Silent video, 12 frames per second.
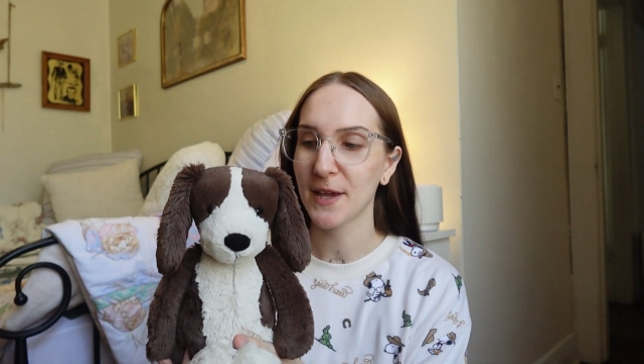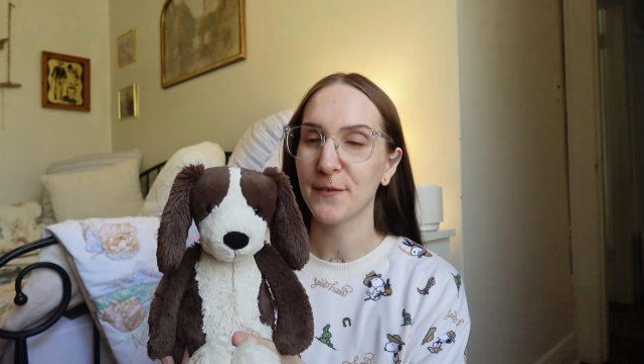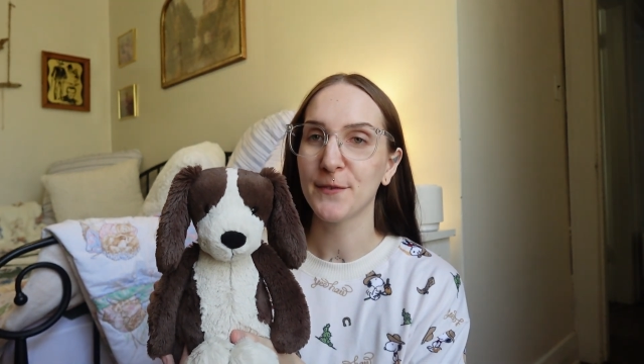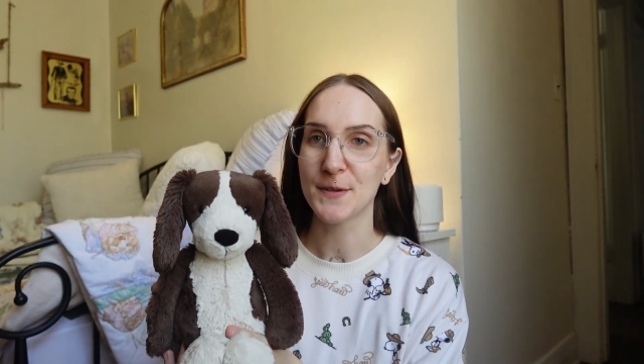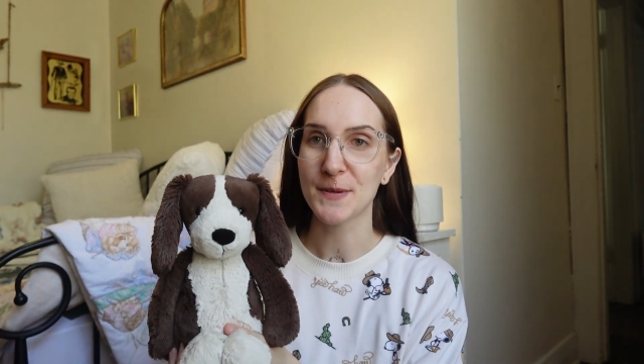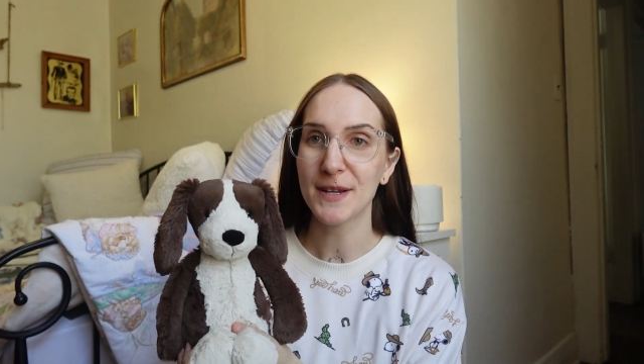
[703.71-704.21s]
a
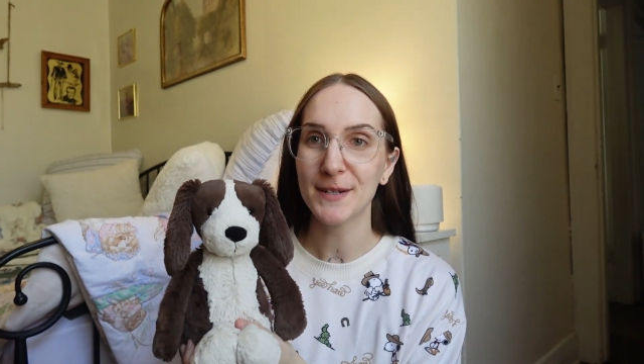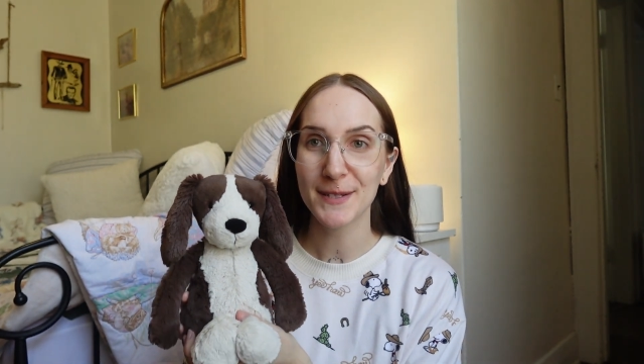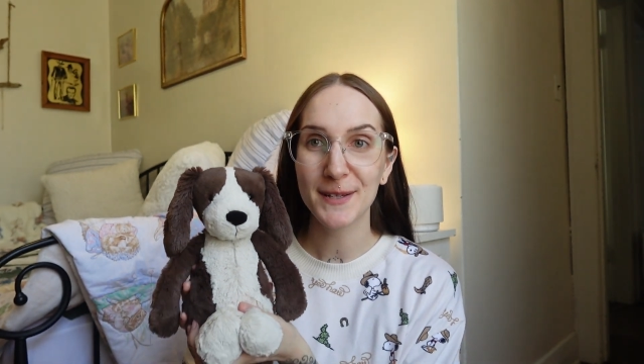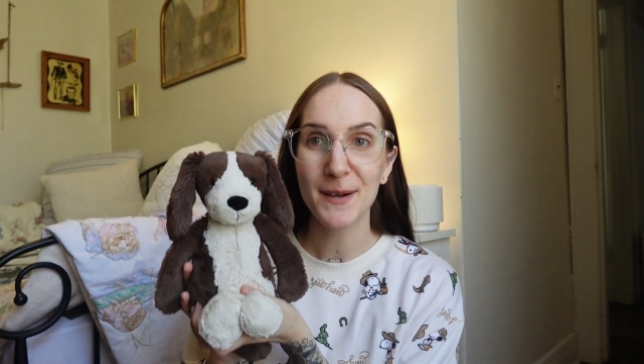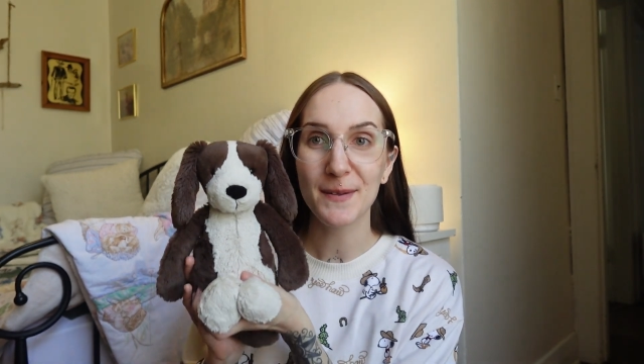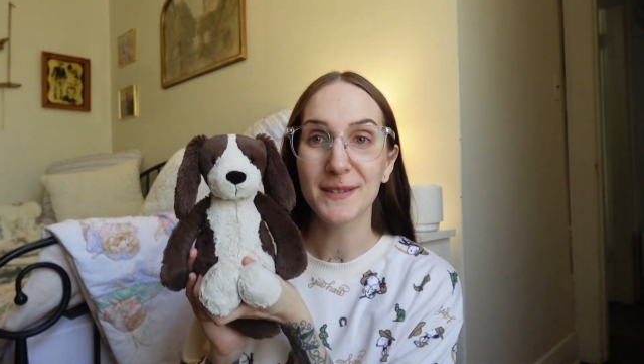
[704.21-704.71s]
few years
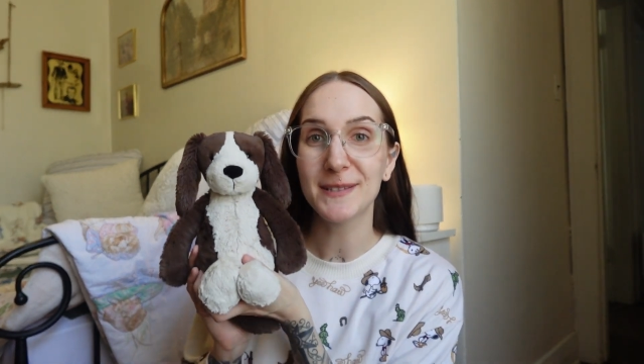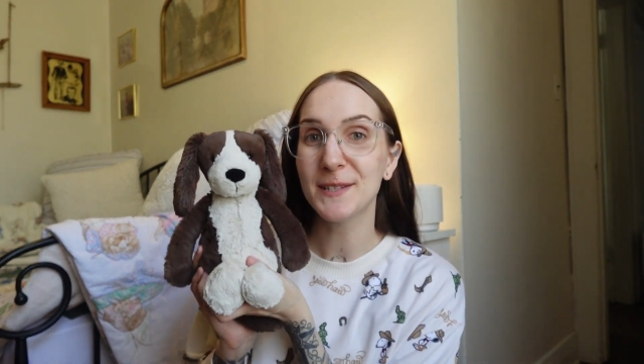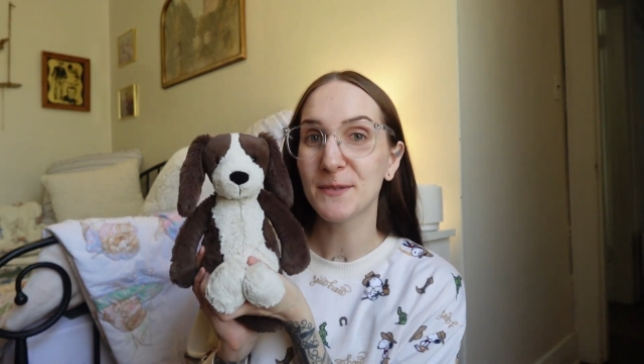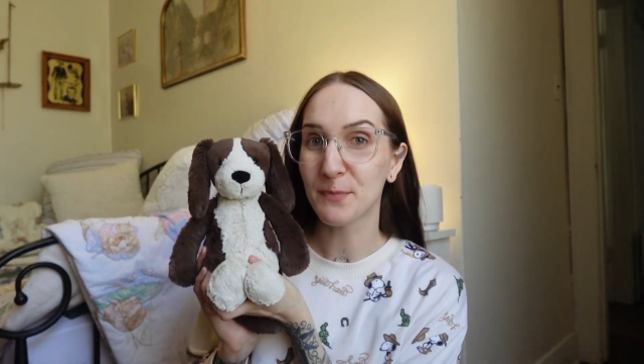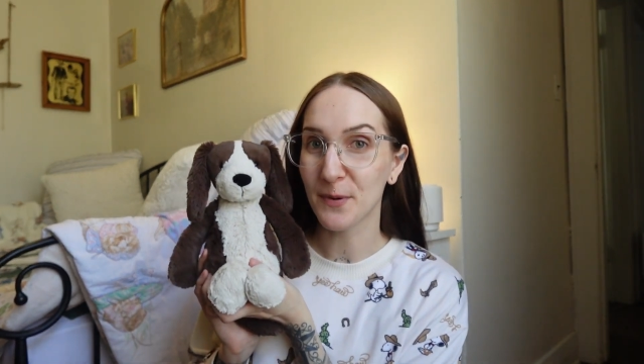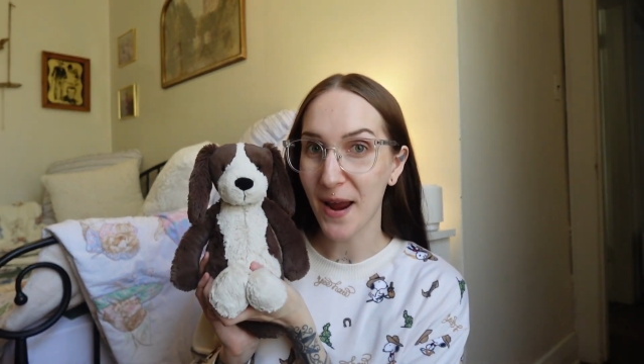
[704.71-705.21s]
ago. This
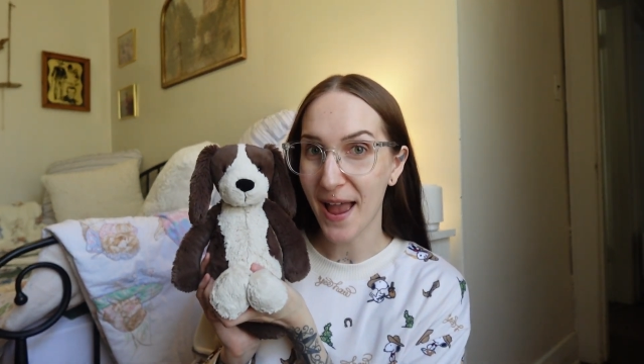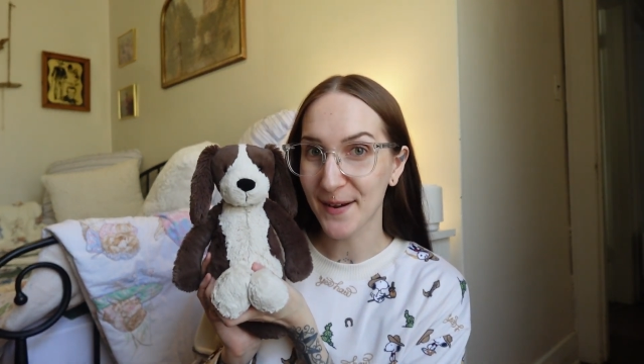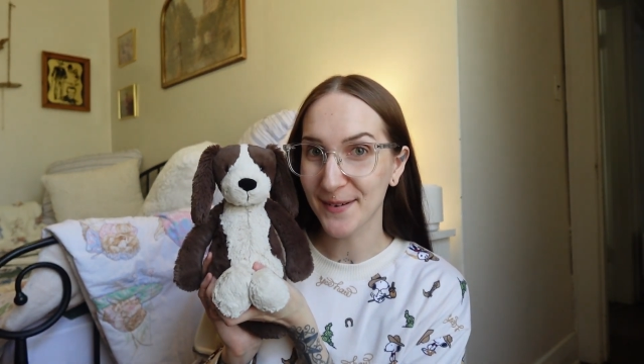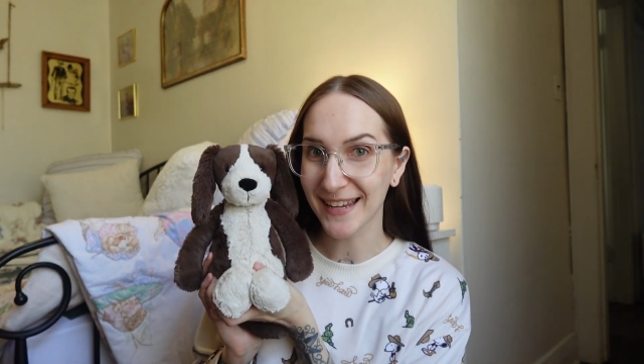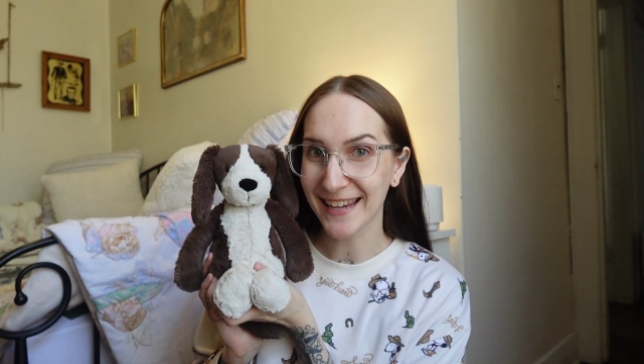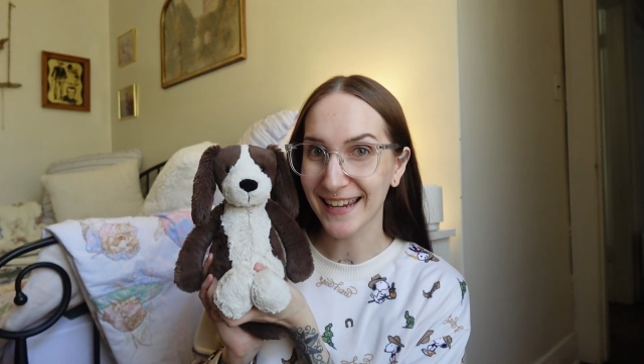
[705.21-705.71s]
is
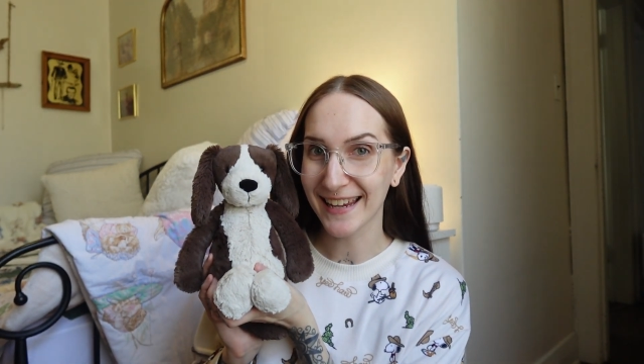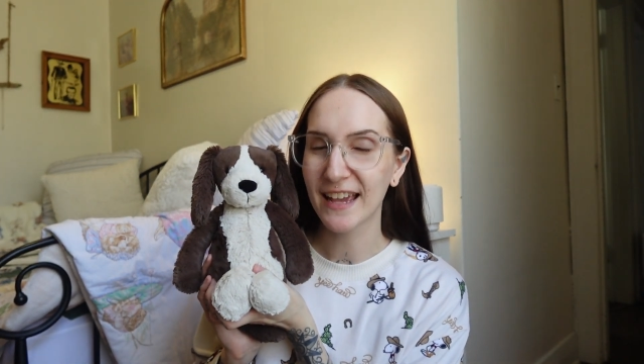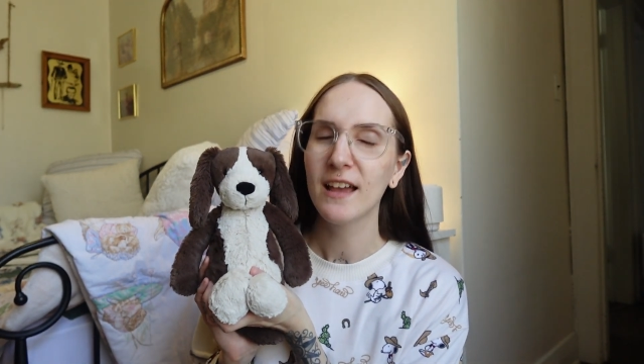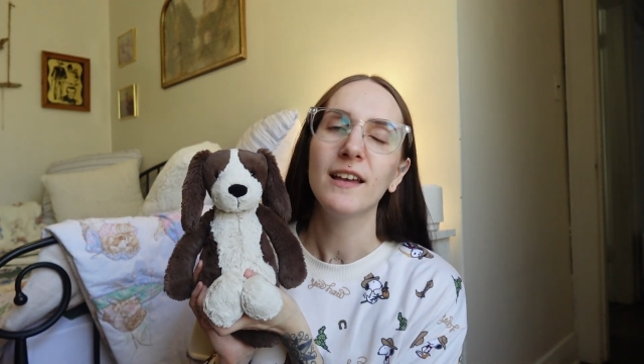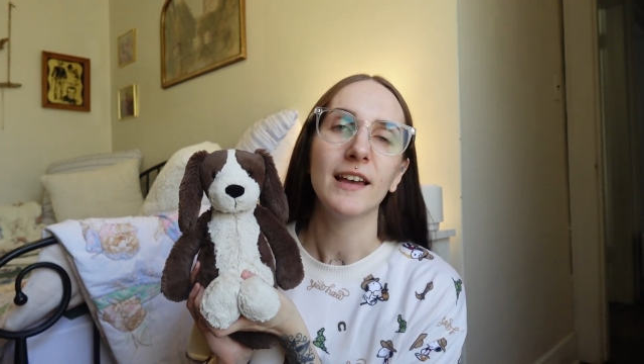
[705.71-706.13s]
Brownie.